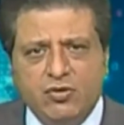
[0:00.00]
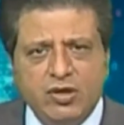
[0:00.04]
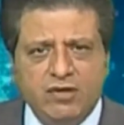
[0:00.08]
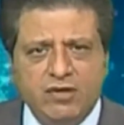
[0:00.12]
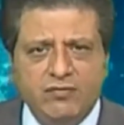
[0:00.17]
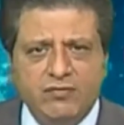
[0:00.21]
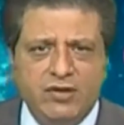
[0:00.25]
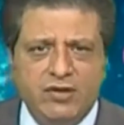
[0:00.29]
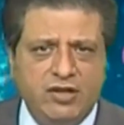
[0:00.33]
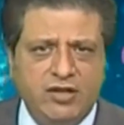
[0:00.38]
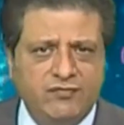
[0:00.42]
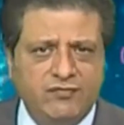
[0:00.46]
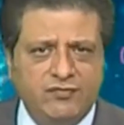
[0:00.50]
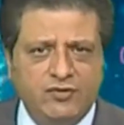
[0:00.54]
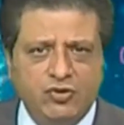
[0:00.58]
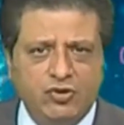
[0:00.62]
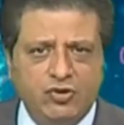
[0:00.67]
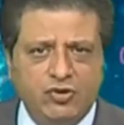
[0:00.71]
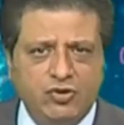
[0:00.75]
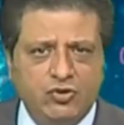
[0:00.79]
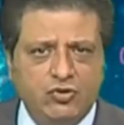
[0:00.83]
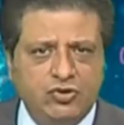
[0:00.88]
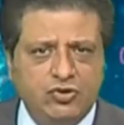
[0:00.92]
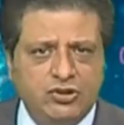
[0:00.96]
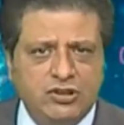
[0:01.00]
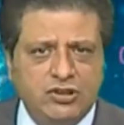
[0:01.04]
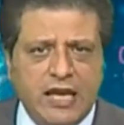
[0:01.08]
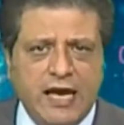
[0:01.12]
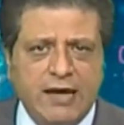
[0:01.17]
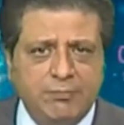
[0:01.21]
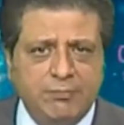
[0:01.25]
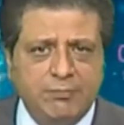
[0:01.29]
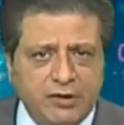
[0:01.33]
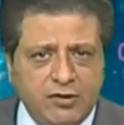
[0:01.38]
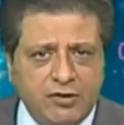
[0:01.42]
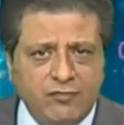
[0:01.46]
you know, even if you
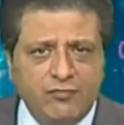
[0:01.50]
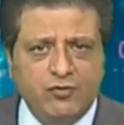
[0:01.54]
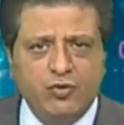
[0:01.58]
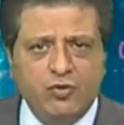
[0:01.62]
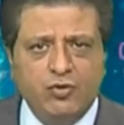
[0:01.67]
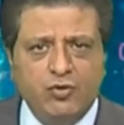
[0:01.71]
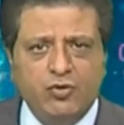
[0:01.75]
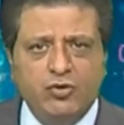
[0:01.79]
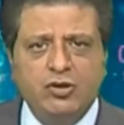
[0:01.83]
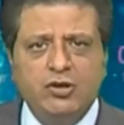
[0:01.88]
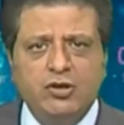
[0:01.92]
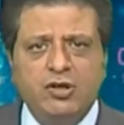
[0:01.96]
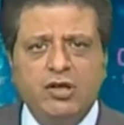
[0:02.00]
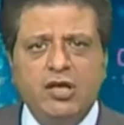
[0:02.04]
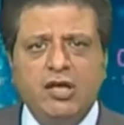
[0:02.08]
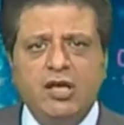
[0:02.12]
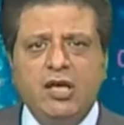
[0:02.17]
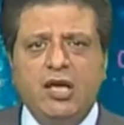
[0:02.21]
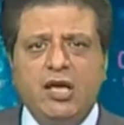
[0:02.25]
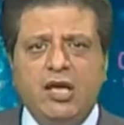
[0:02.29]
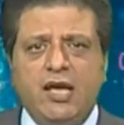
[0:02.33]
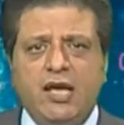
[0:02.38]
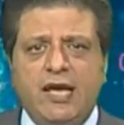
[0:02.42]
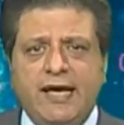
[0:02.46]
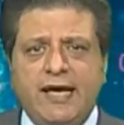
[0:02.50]
use Apple phone,